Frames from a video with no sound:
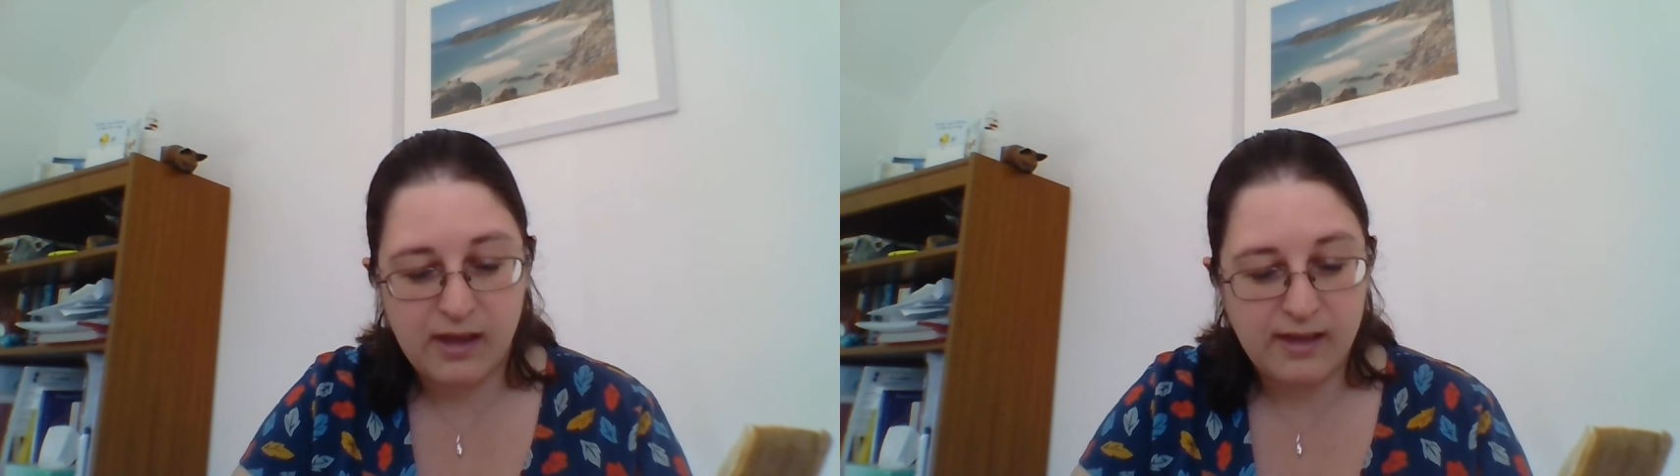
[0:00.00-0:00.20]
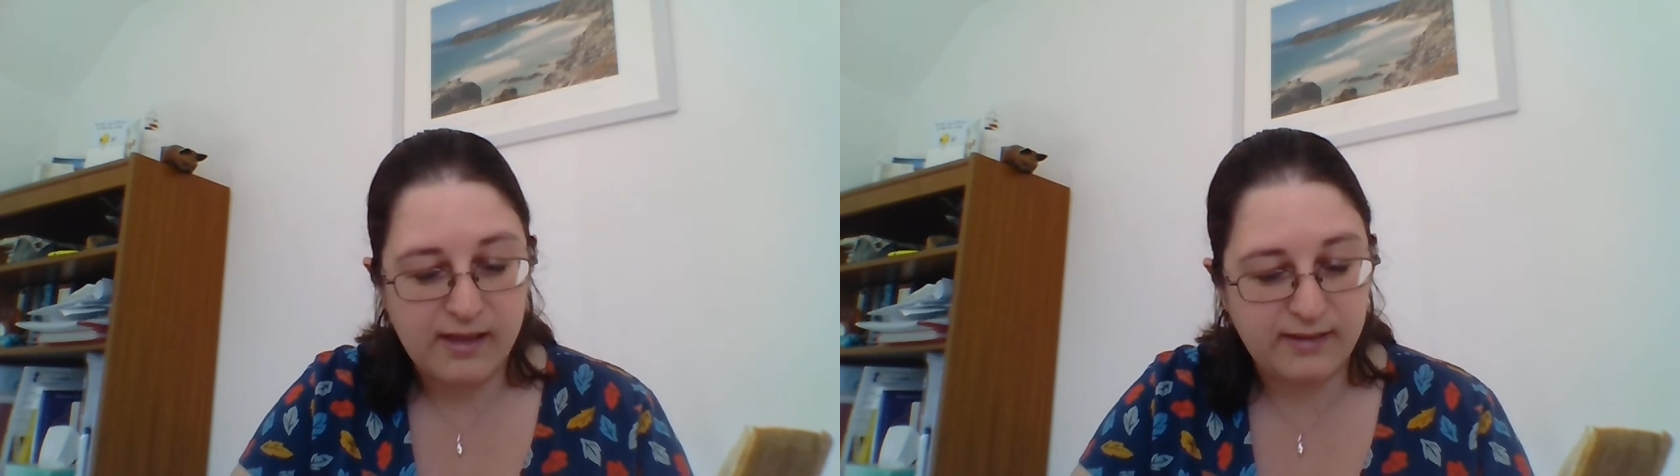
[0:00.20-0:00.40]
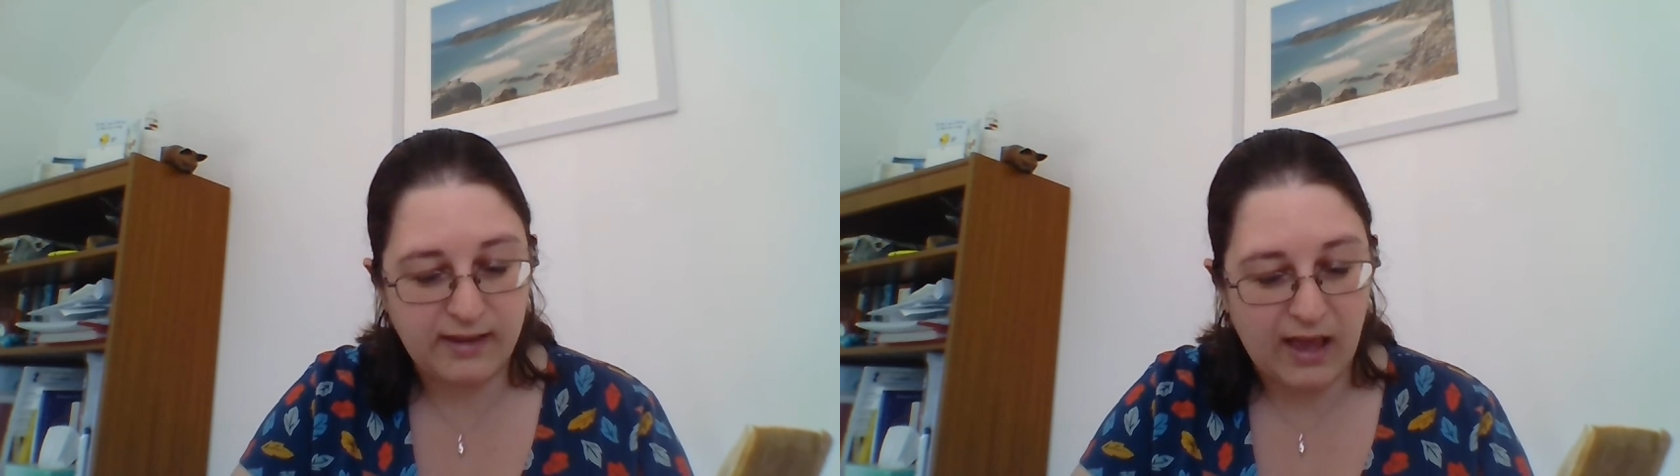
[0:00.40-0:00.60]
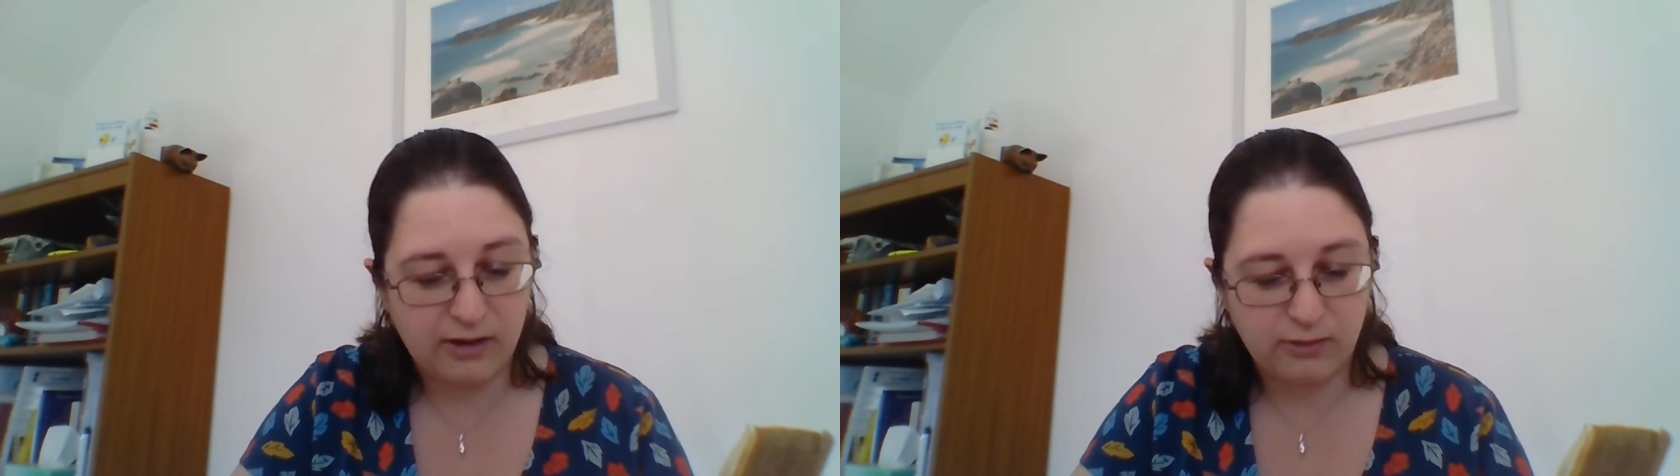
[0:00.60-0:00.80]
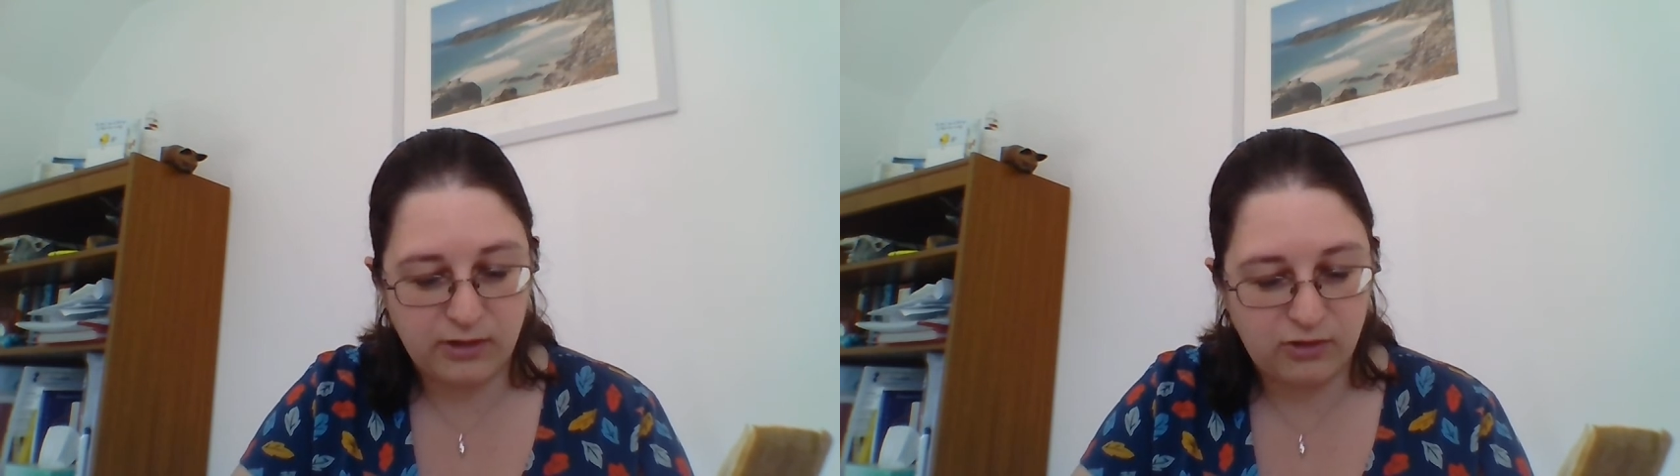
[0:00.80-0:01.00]
yet I
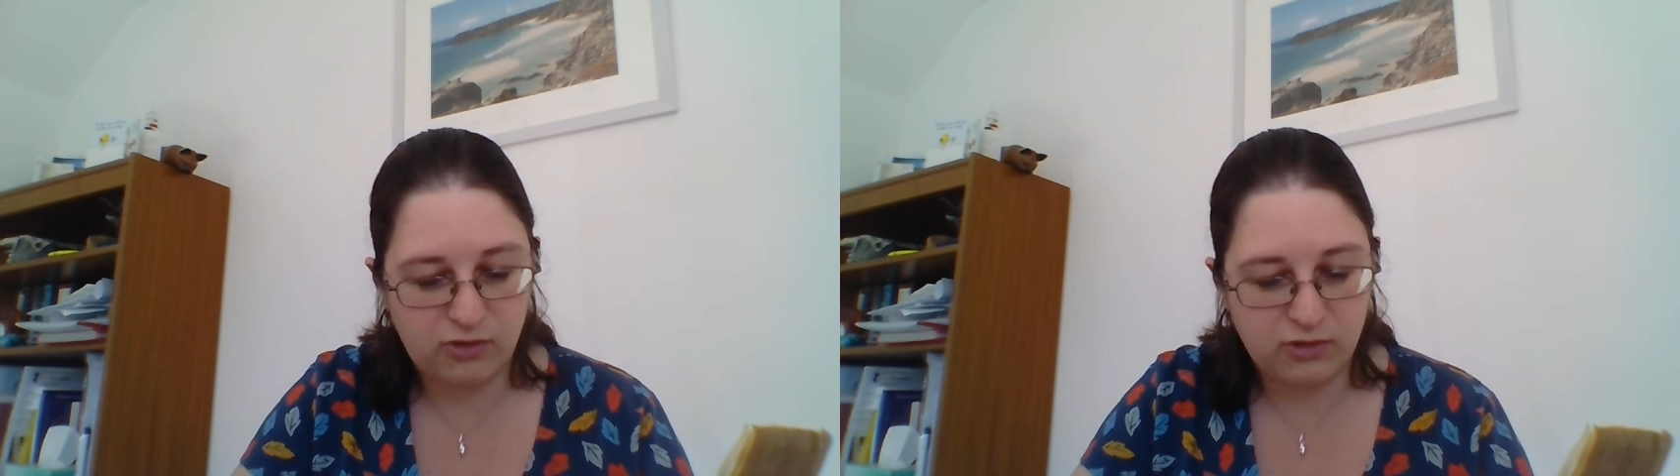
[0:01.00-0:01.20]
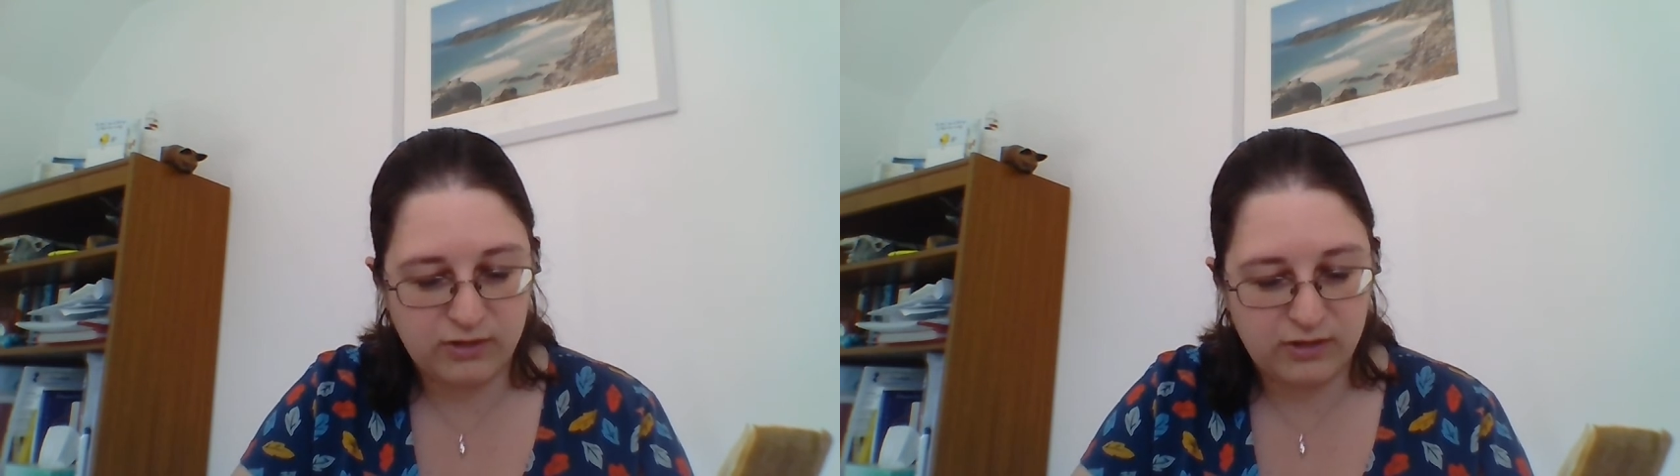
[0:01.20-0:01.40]
cannot endure to